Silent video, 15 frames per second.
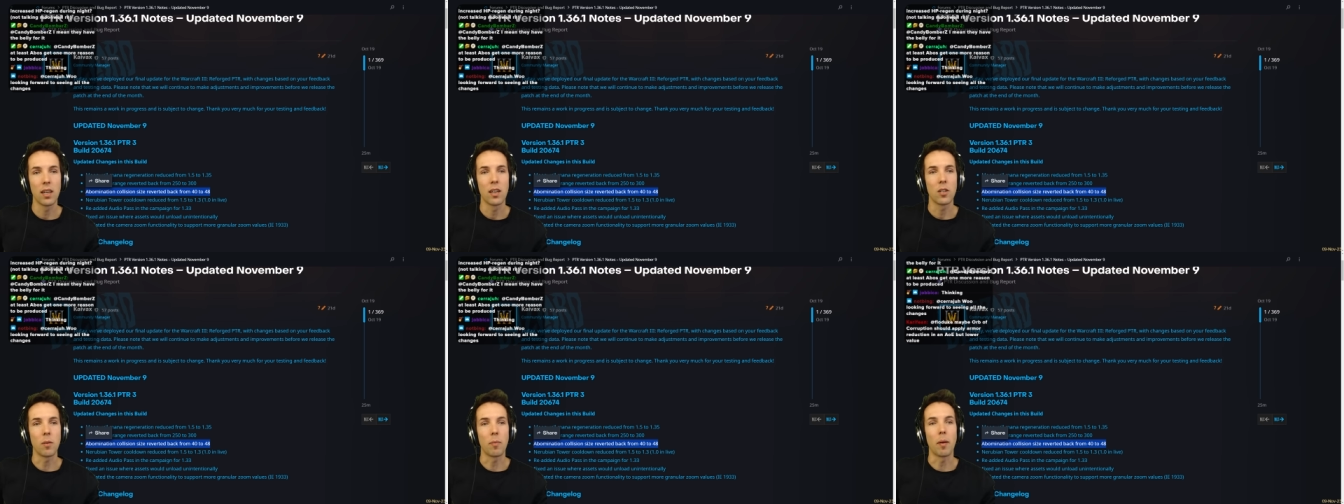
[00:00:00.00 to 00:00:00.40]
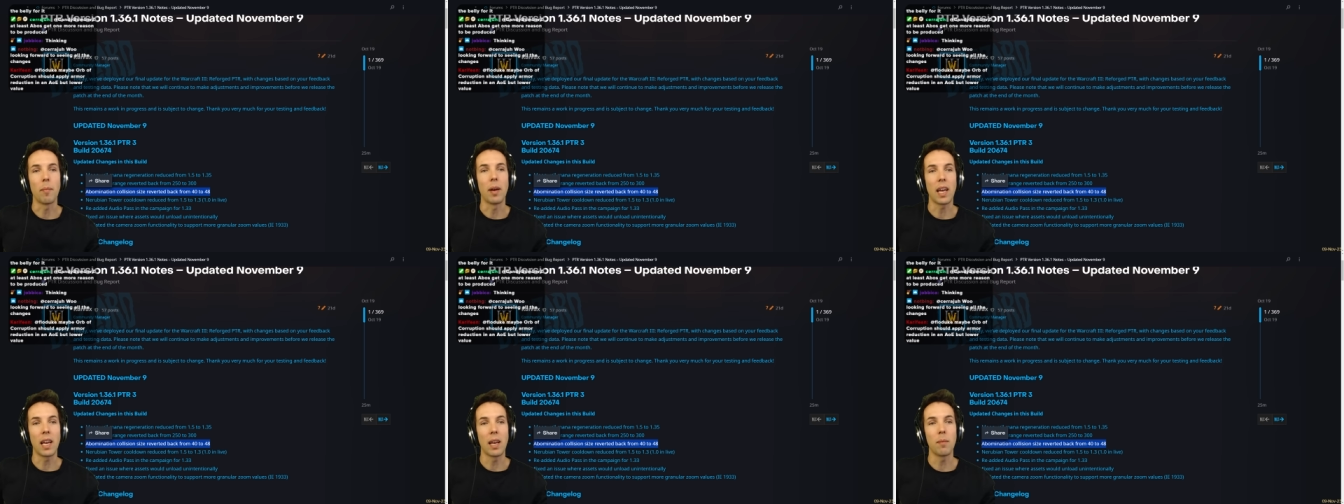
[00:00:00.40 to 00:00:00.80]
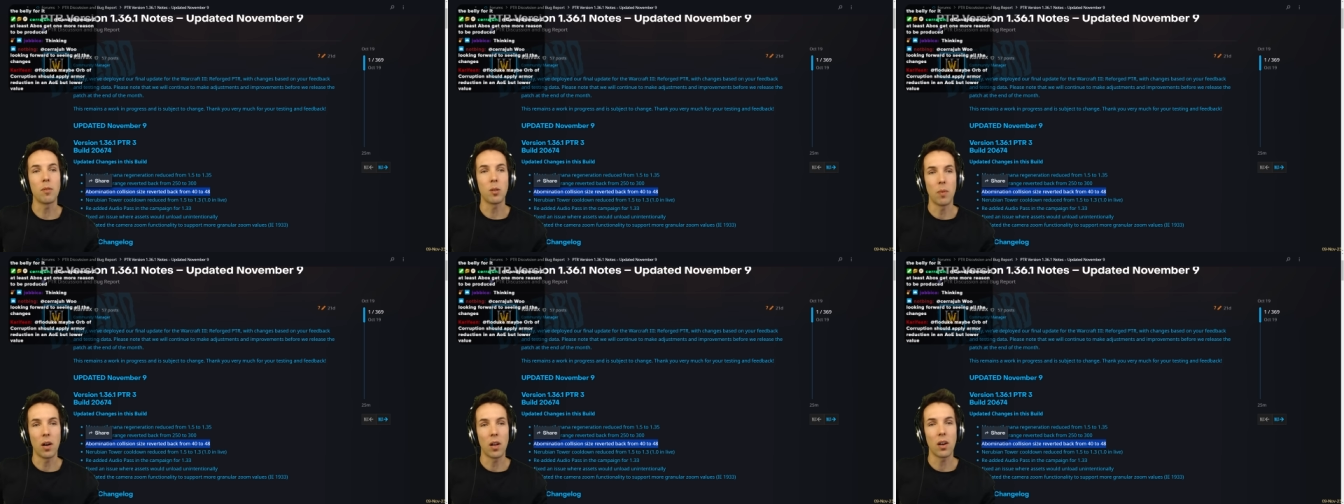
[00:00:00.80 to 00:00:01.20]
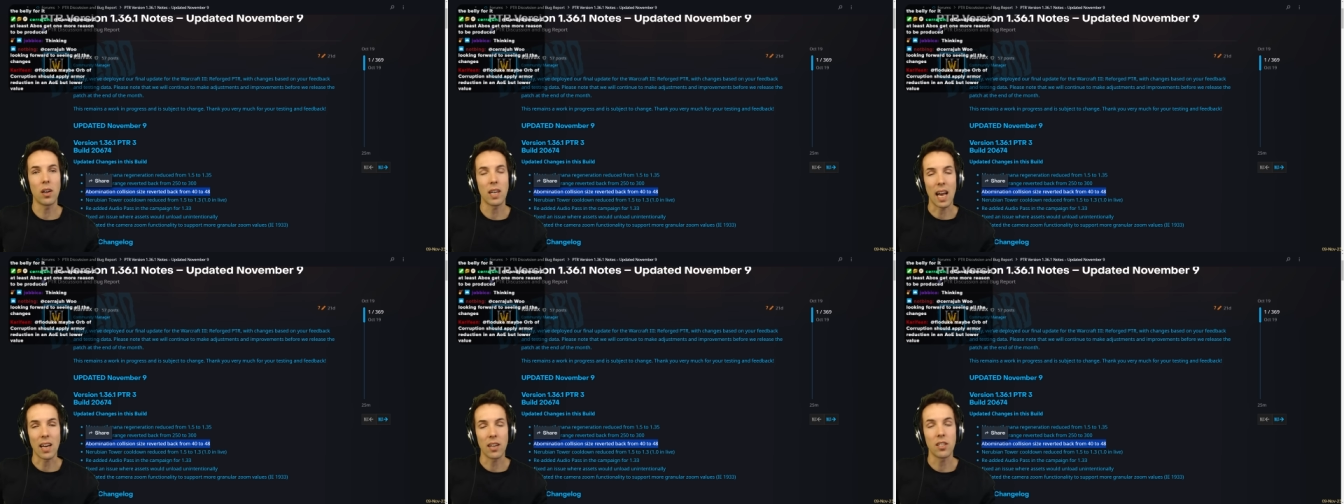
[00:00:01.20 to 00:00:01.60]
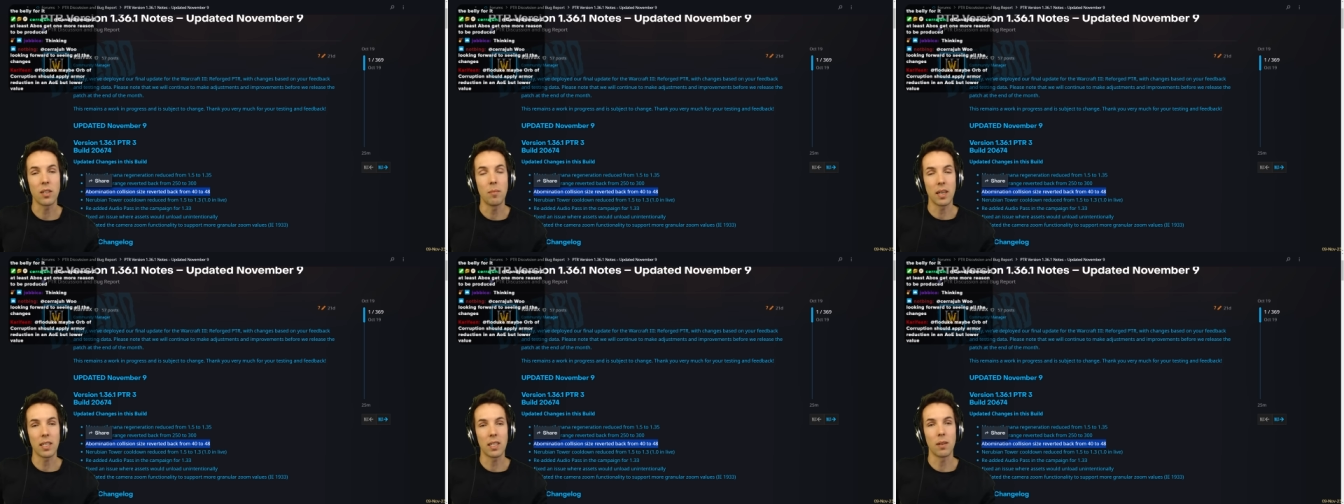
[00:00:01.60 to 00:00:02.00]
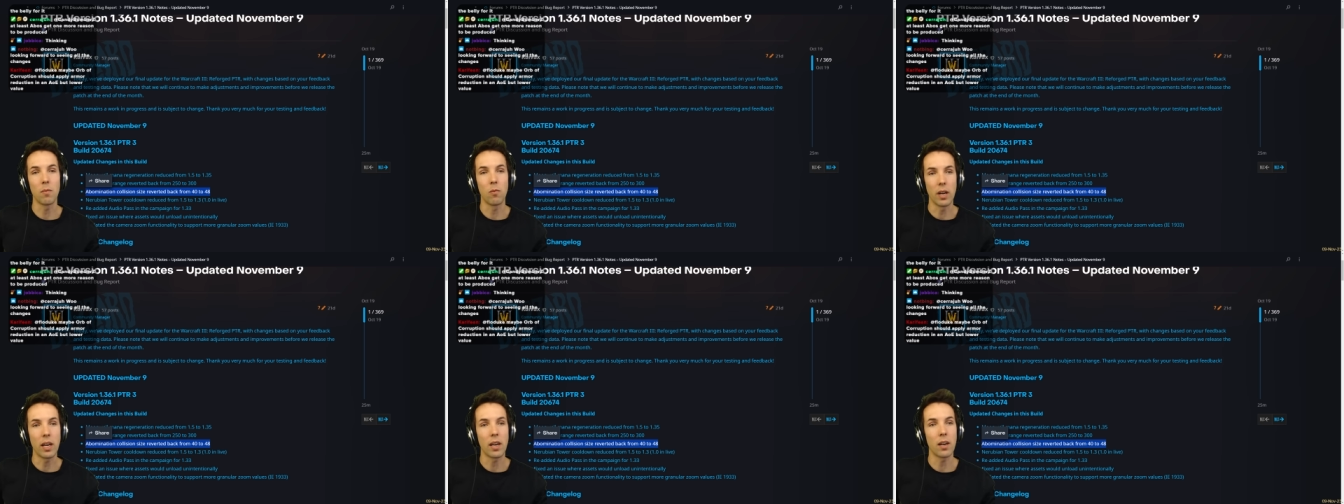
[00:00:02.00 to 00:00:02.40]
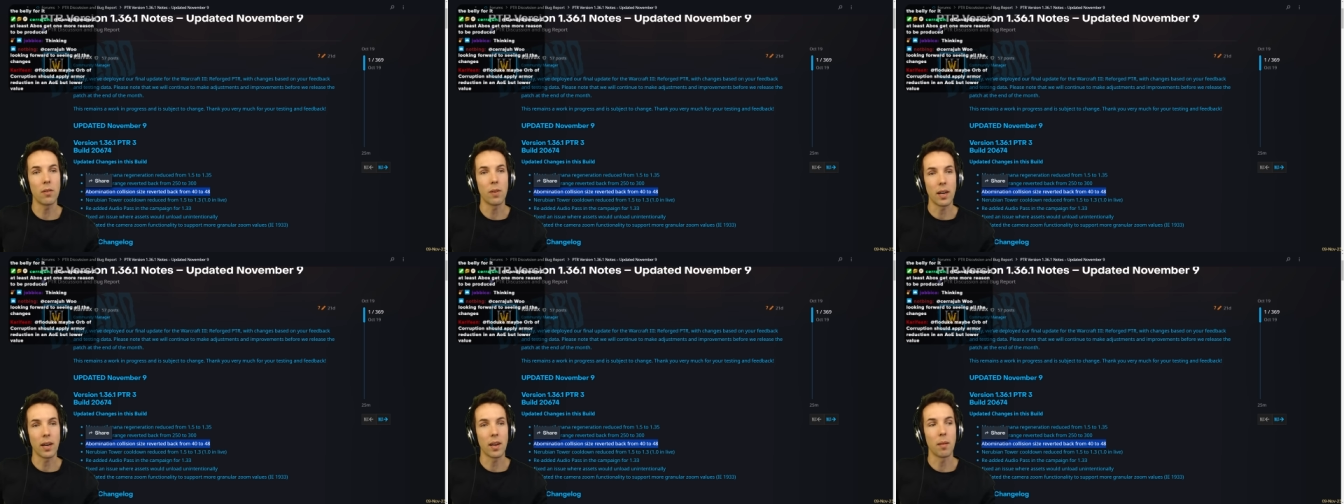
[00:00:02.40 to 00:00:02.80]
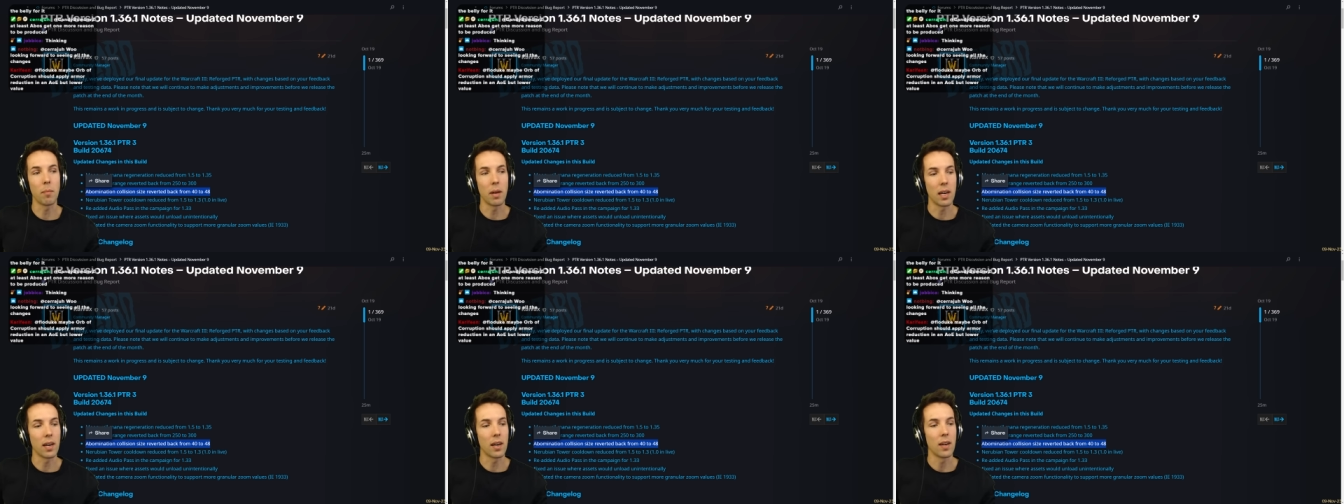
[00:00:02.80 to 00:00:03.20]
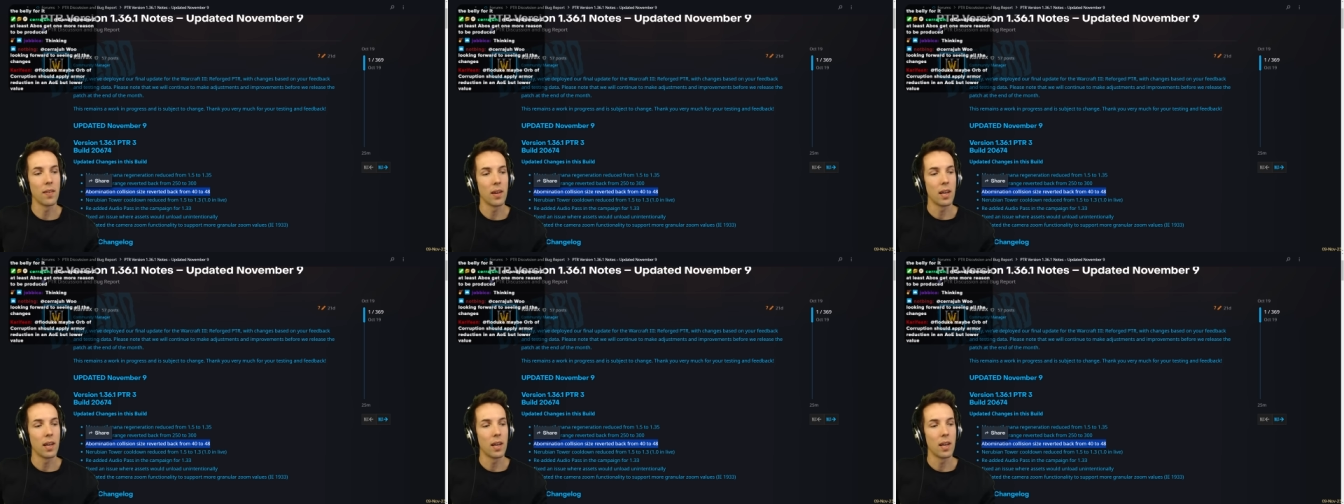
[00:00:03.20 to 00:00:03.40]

So by making them smaller, it actually makes them weaker rather than better.